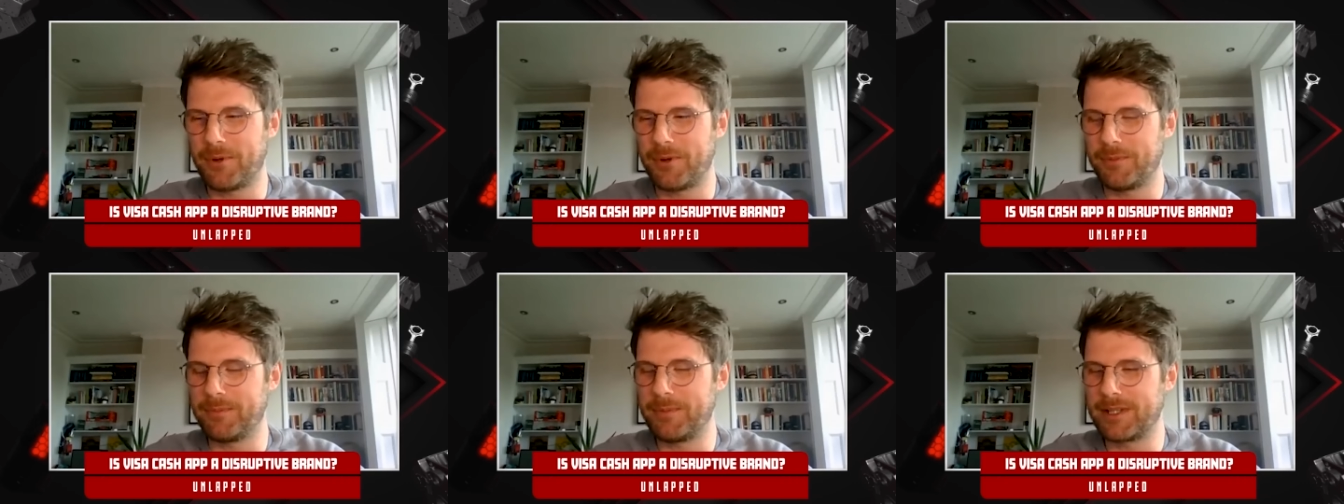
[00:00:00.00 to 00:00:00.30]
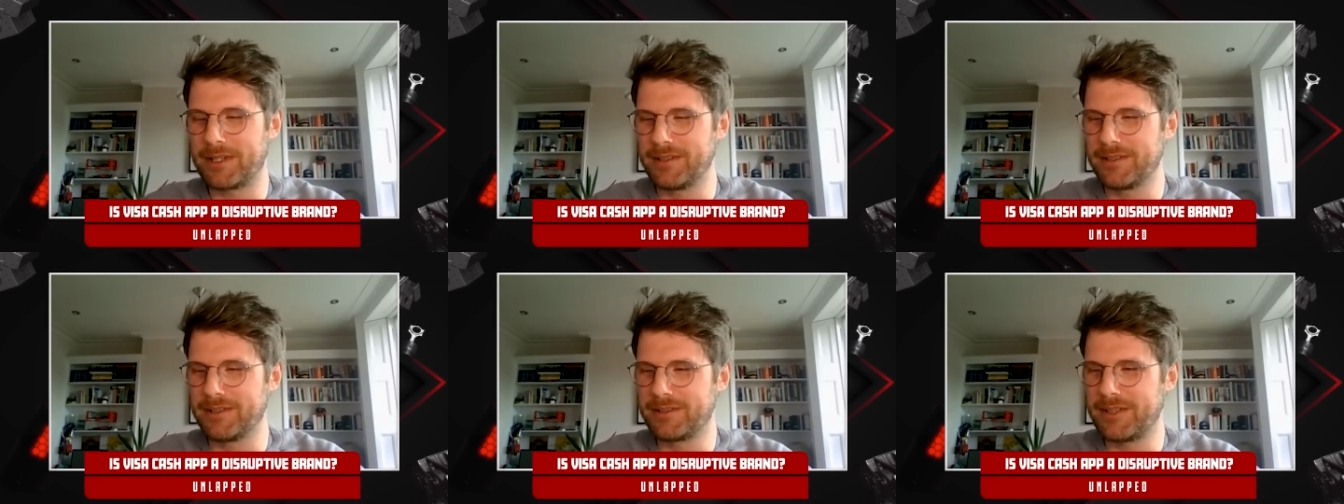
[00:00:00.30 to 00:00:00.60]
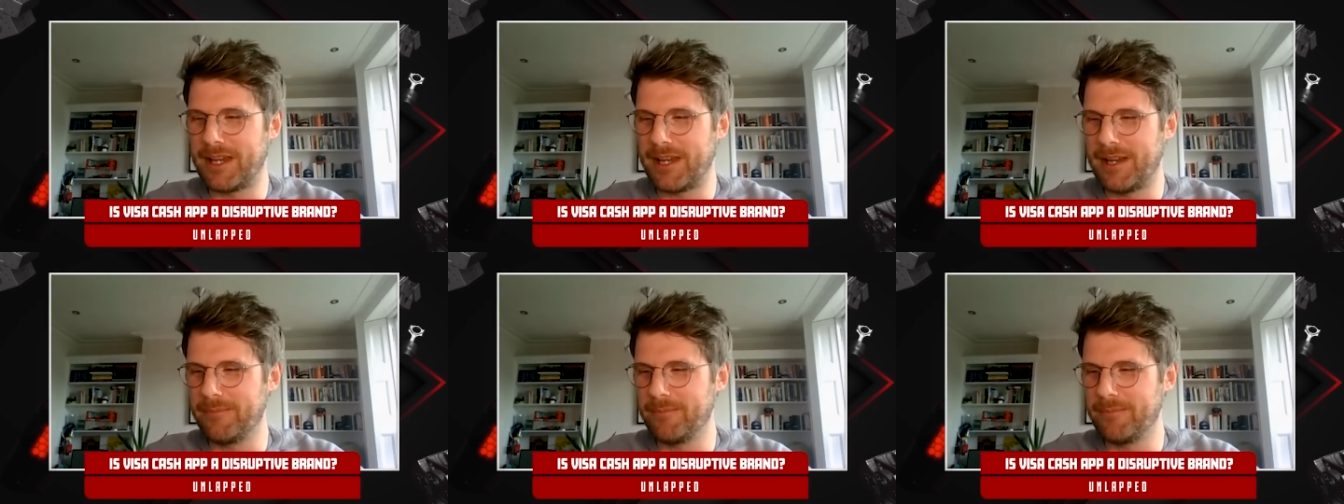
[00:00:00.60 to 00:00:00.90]
point because,
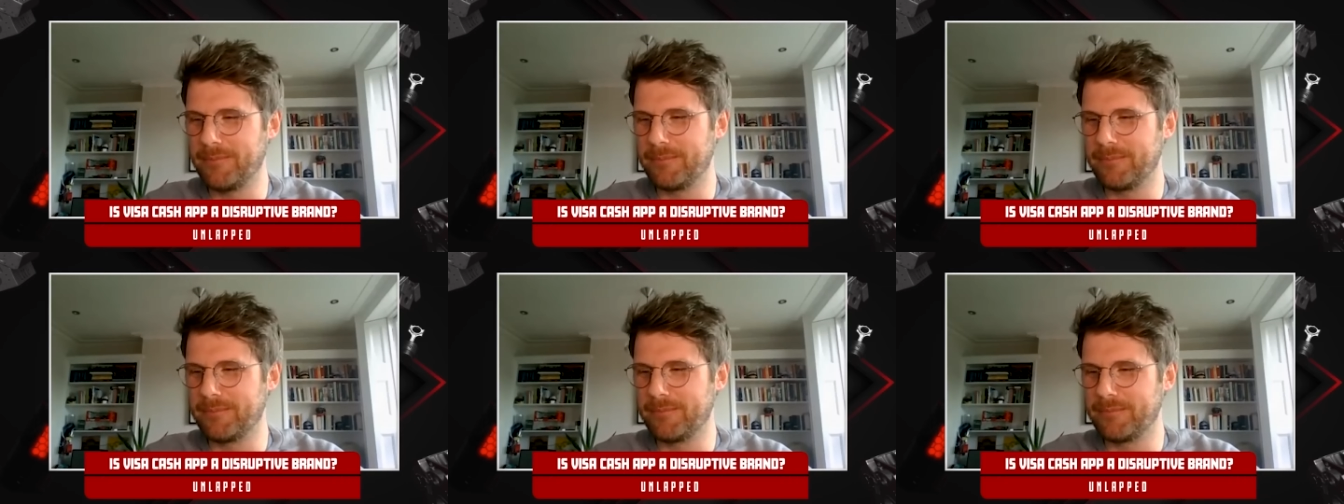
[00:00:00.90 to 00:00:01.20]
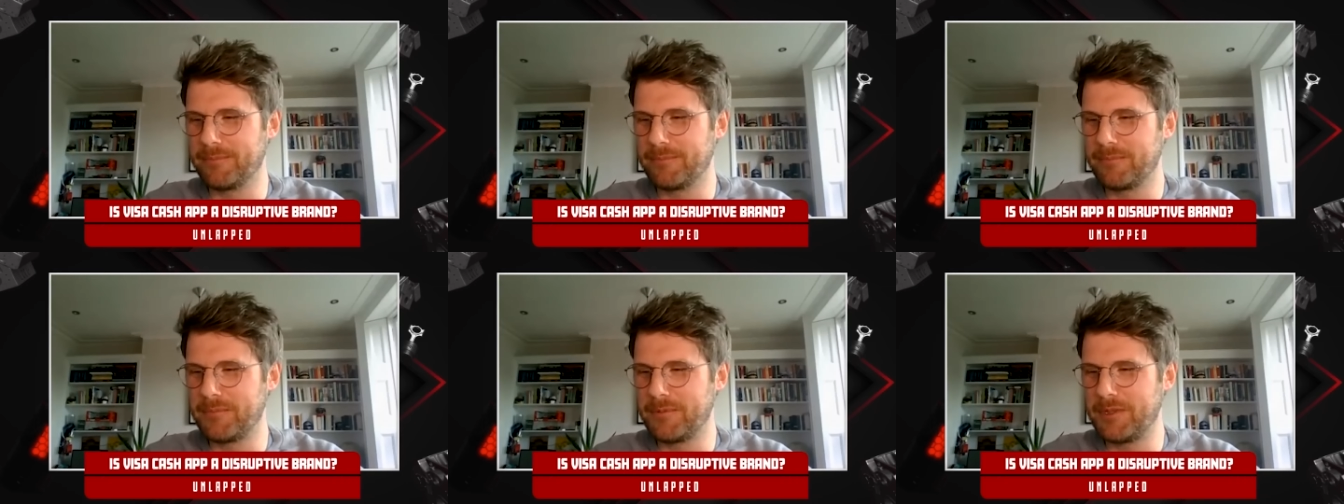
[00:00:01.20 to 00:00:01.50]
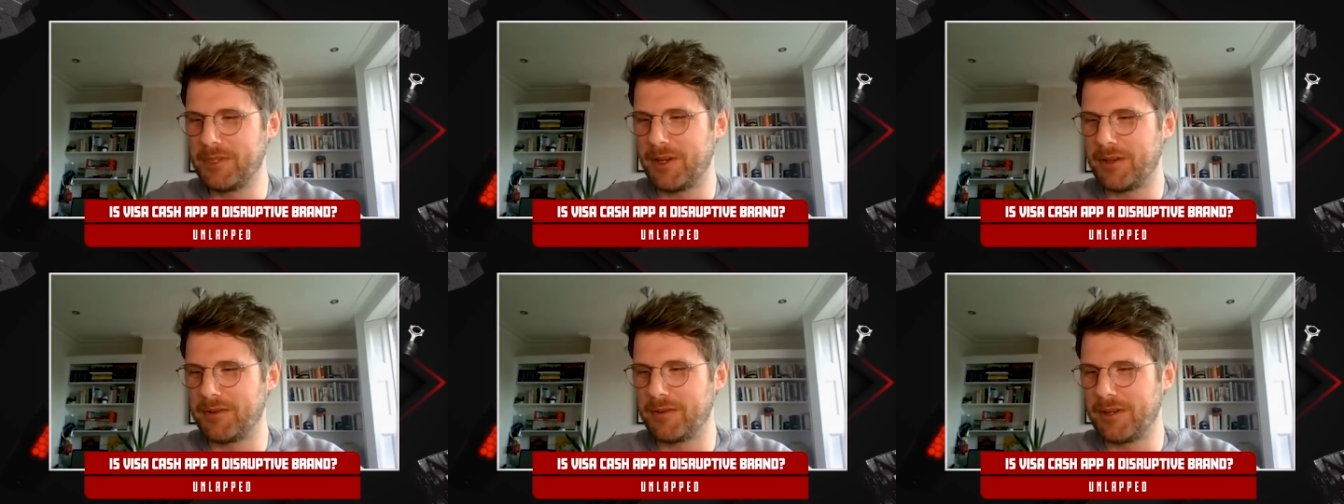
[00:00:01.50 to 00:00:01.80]
um,
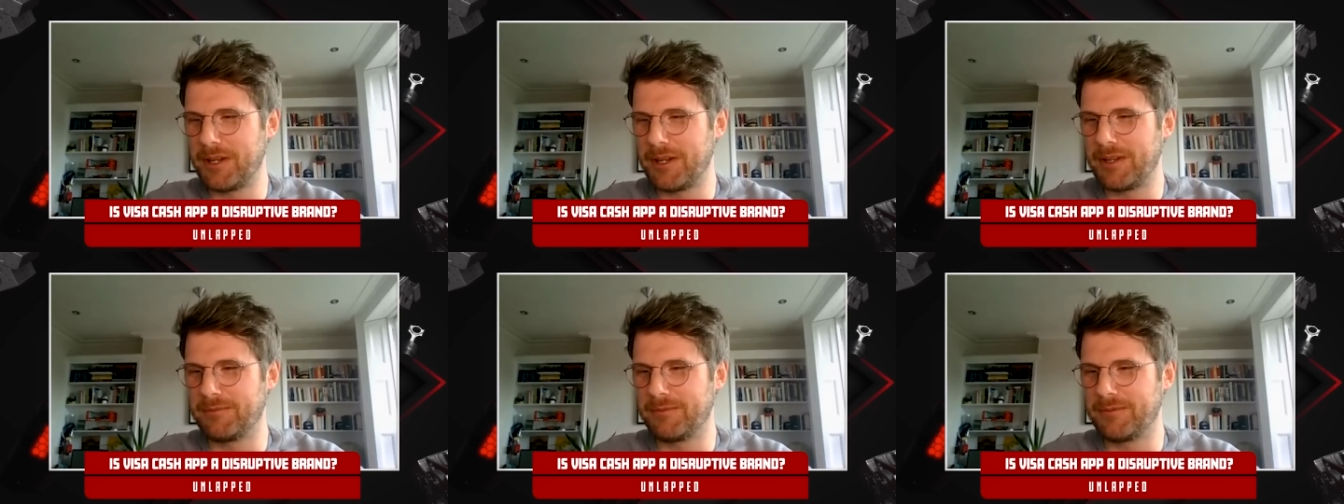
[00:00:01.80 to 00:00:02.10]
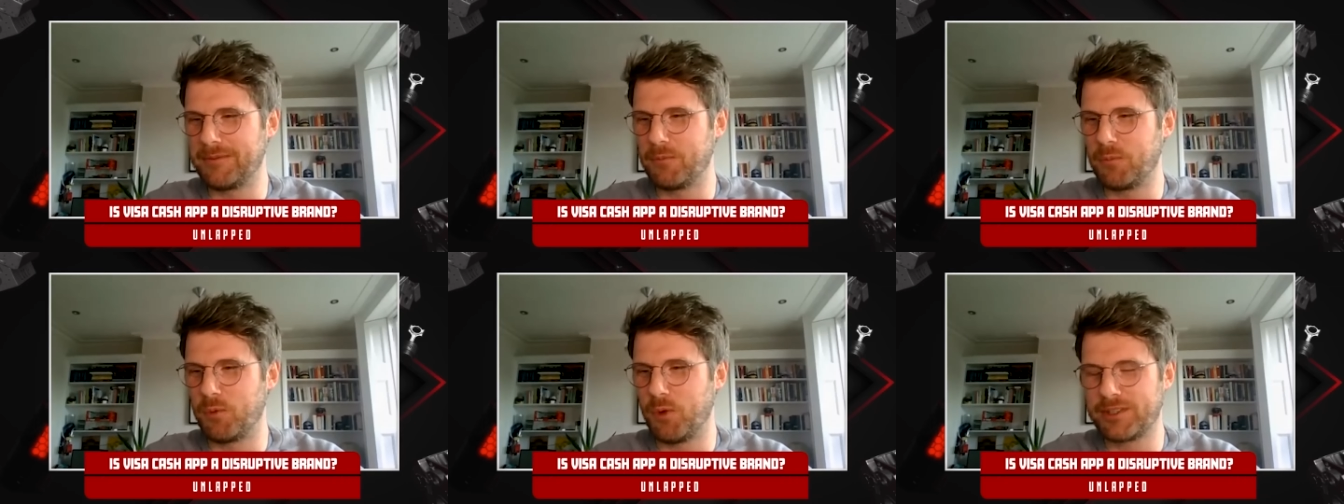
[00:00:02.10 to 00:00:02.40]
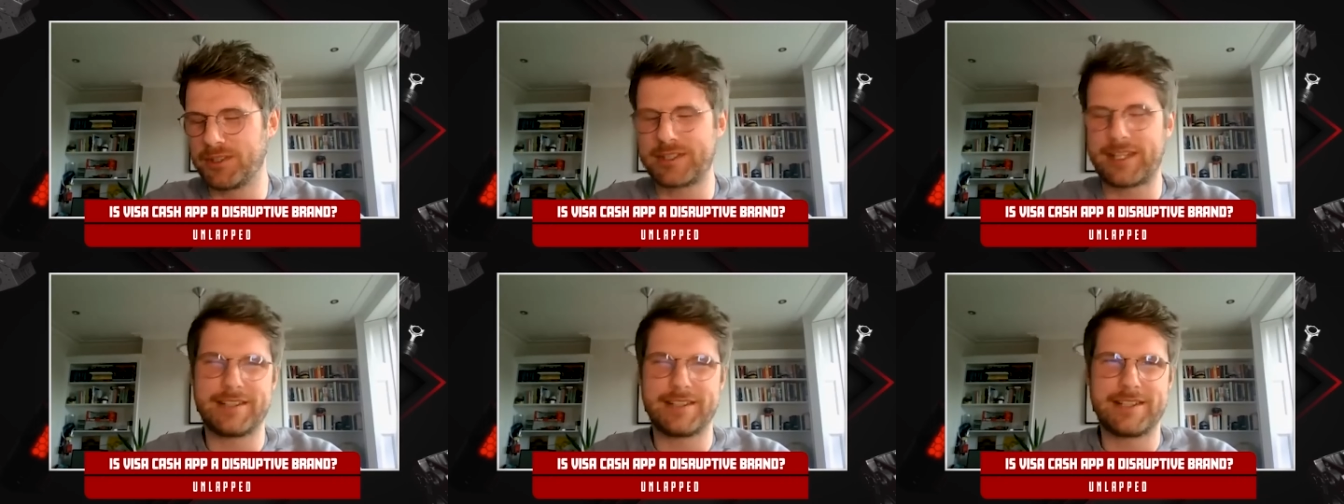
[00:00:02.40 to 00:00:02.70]
you know, uh,
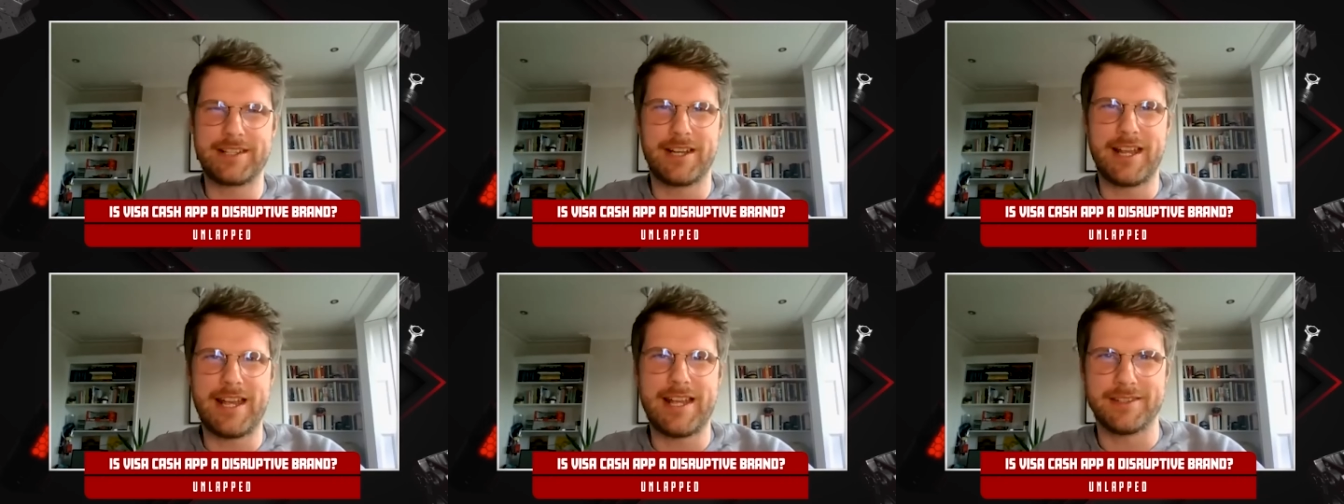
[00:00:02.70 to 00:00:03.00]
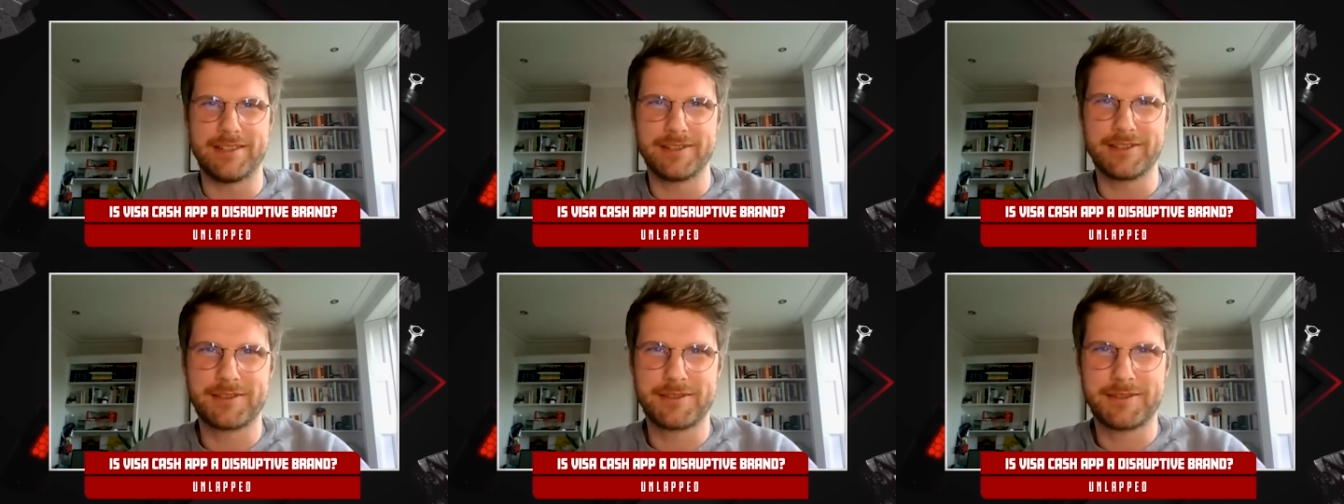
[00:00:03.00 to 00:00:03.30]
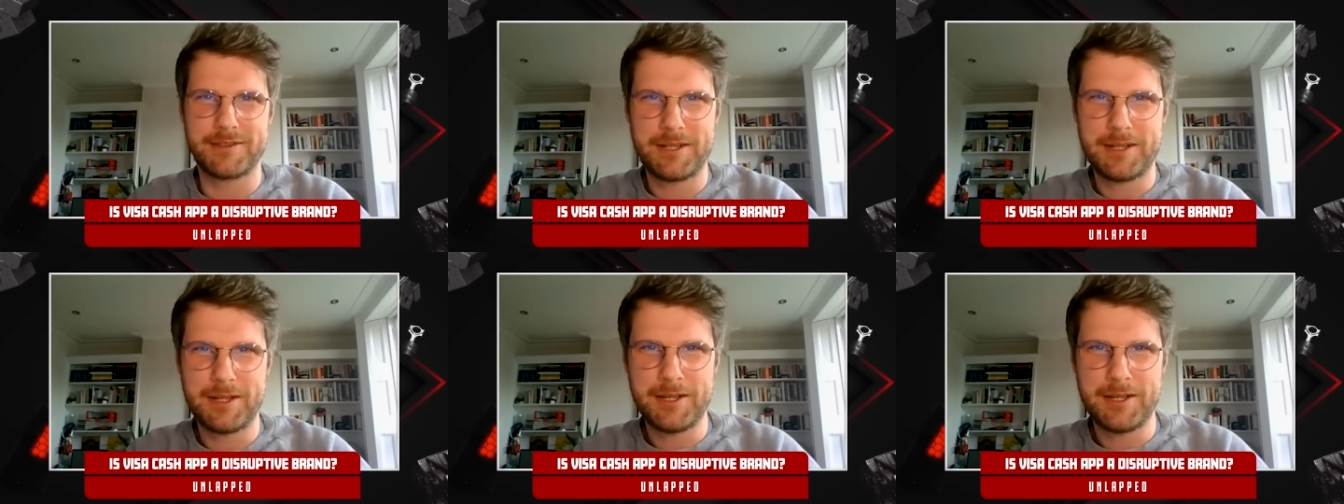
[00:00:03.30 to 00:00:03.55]
once that deal ends,